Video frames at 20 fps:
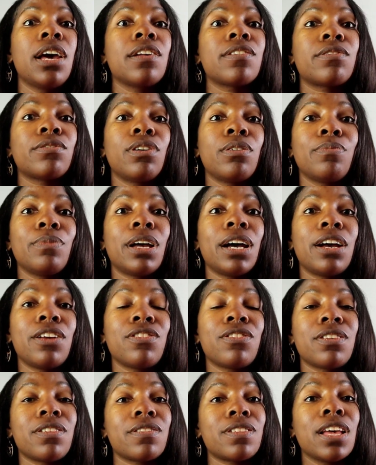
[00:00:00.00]
So I'm
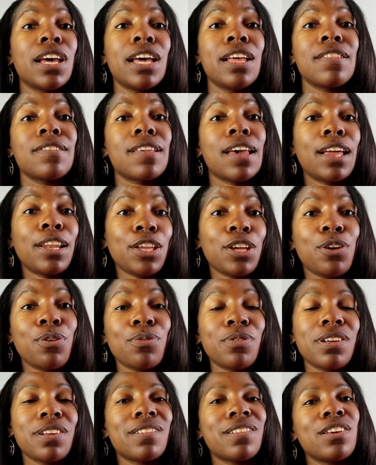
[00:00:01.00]
not just telling
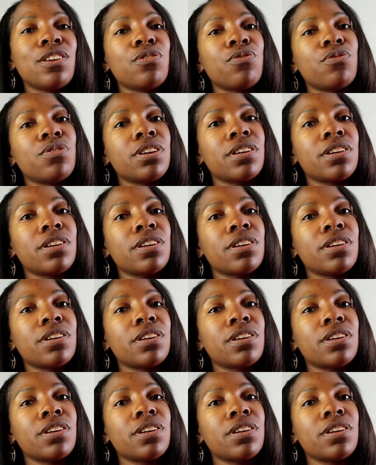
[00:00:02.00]
you these things.